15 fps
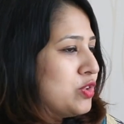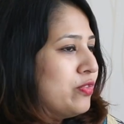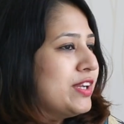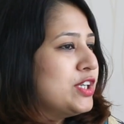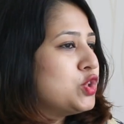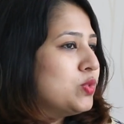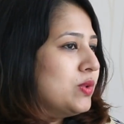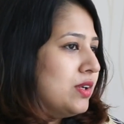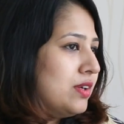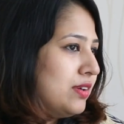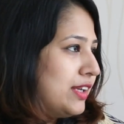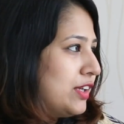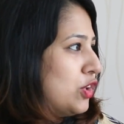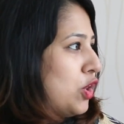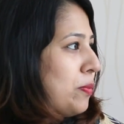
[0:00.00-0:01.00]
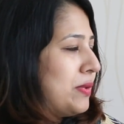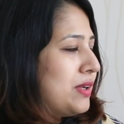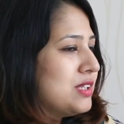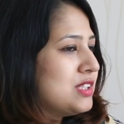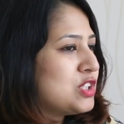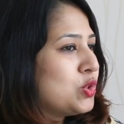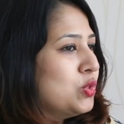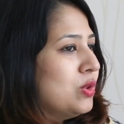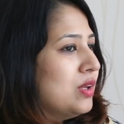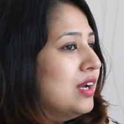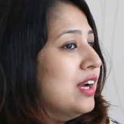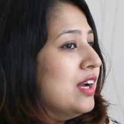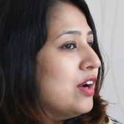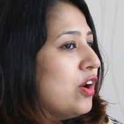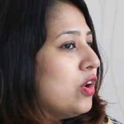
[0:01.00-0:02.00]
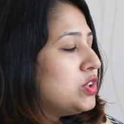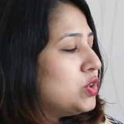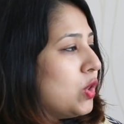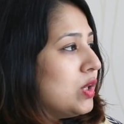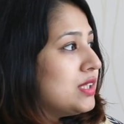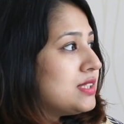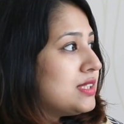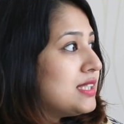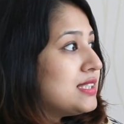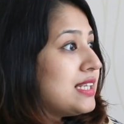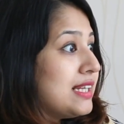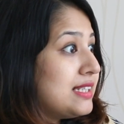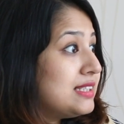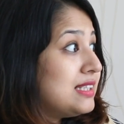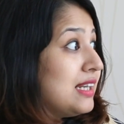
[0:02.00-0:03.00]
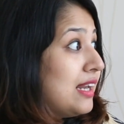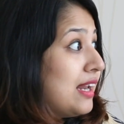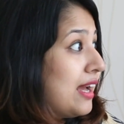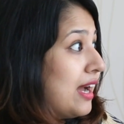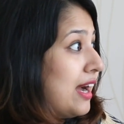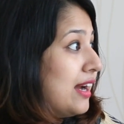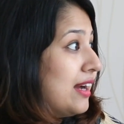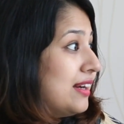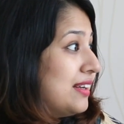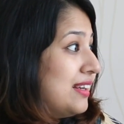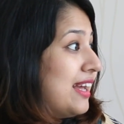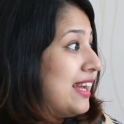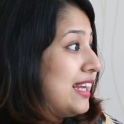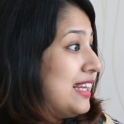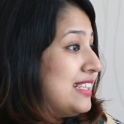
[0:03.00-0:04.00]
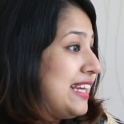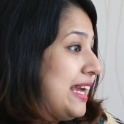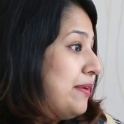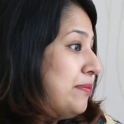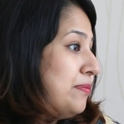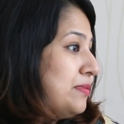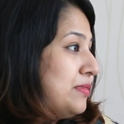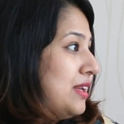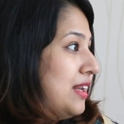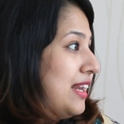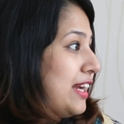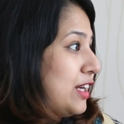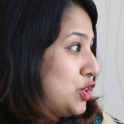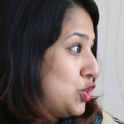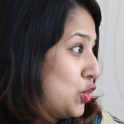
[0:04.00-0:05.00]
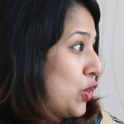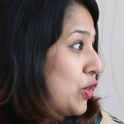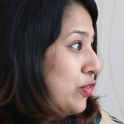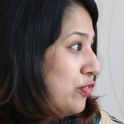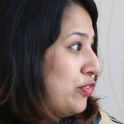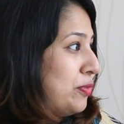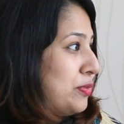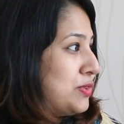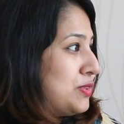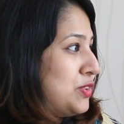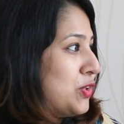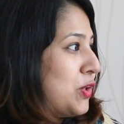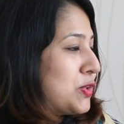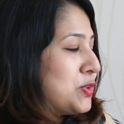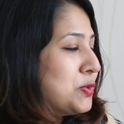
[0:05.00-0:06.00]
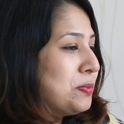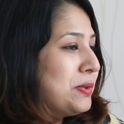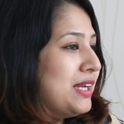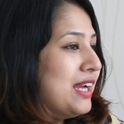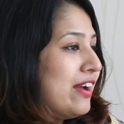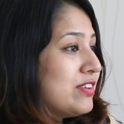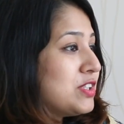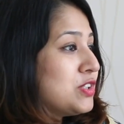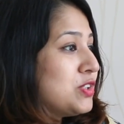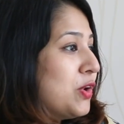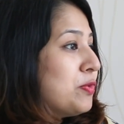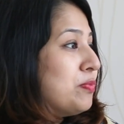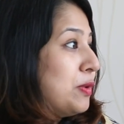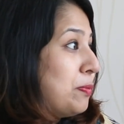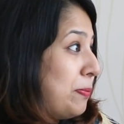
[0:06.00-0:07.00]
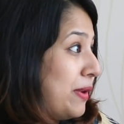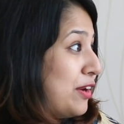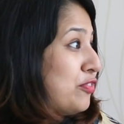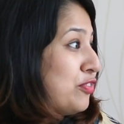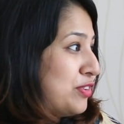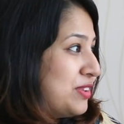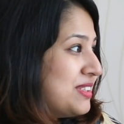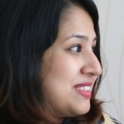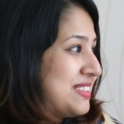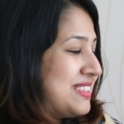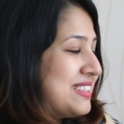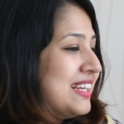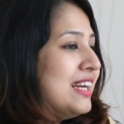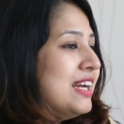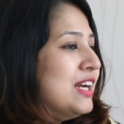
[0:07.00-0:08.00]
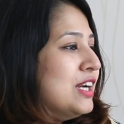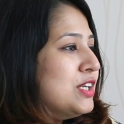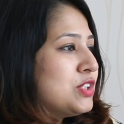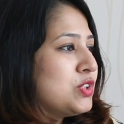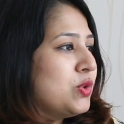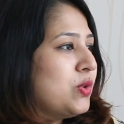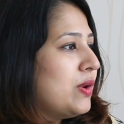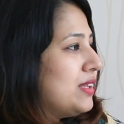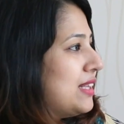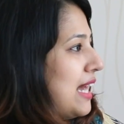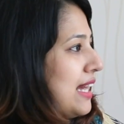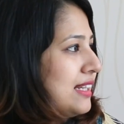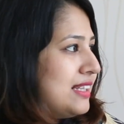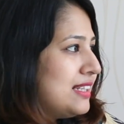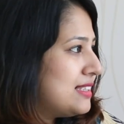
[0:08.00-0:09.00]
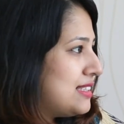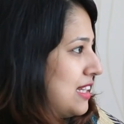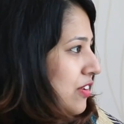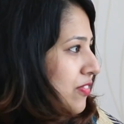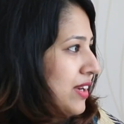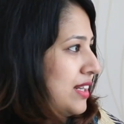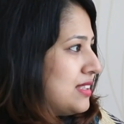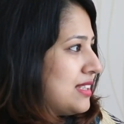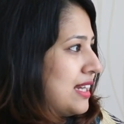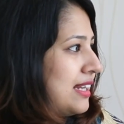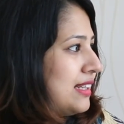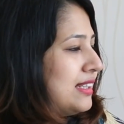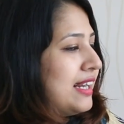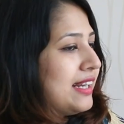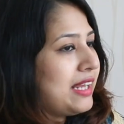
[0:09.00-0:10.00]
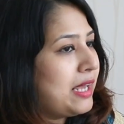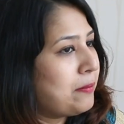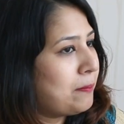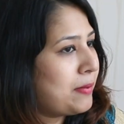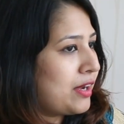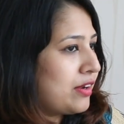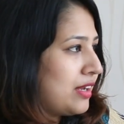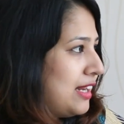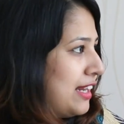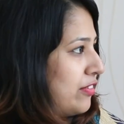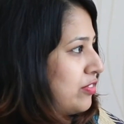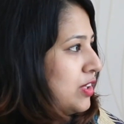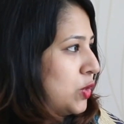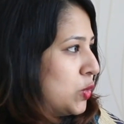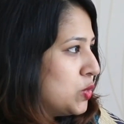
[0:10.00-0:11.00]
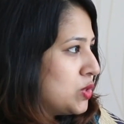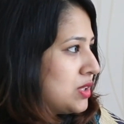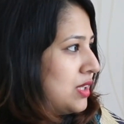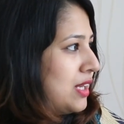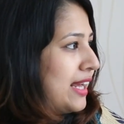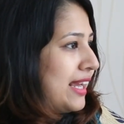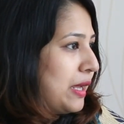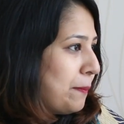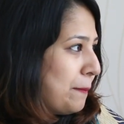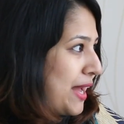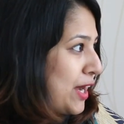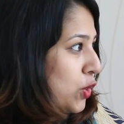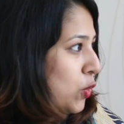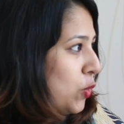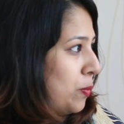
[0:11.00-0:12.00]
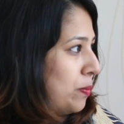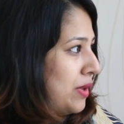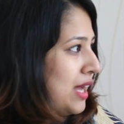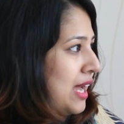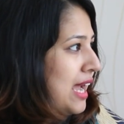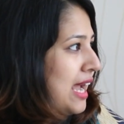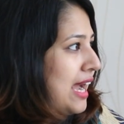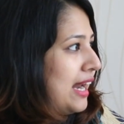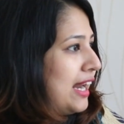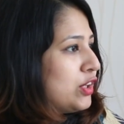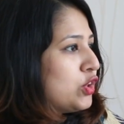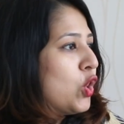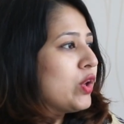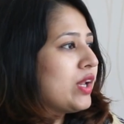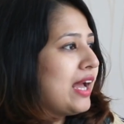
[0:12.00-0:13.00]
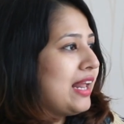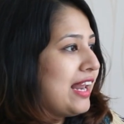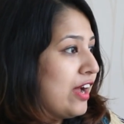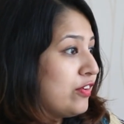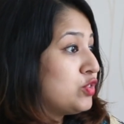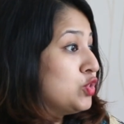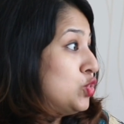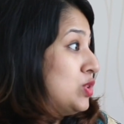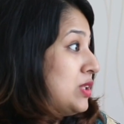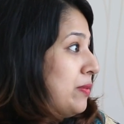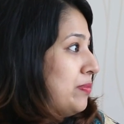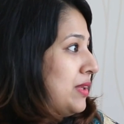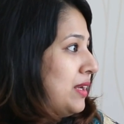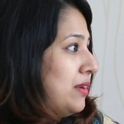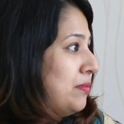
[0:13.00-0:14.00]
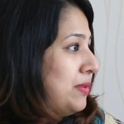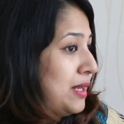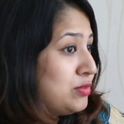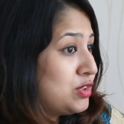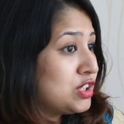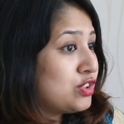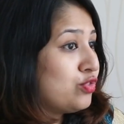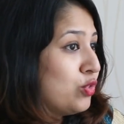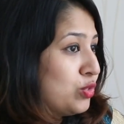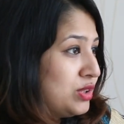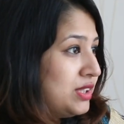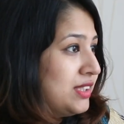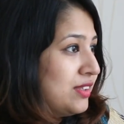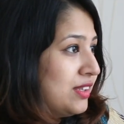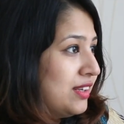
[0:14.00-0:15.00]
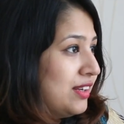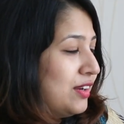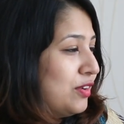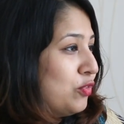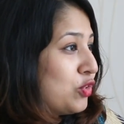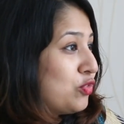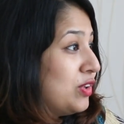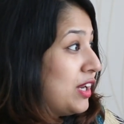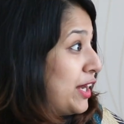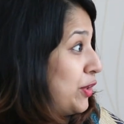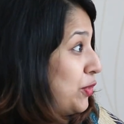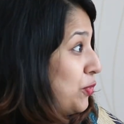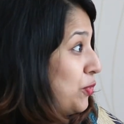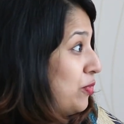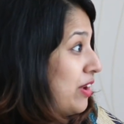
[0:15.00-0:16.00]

So went to an economical school. So all these things I didn't like. It came like shock to me. I was not prepared for this. So that day itself, I decided. I came back. I left the hostel. I came back home. And I thought, I'll have to do something. But I'm just floating. What will I do?